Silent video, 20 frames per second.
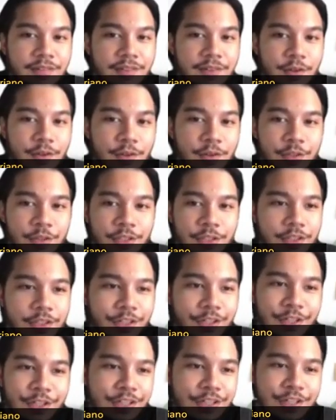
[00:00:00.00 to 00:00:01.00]
color,
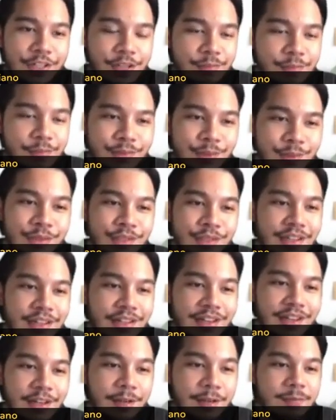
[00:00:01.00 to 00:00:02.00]
or you can upload
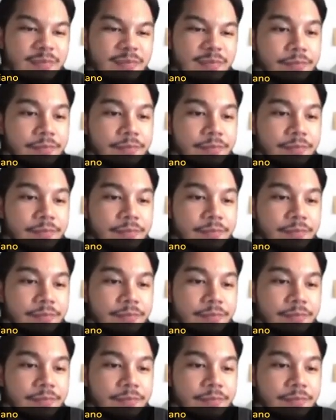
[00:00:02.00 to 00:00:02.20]
a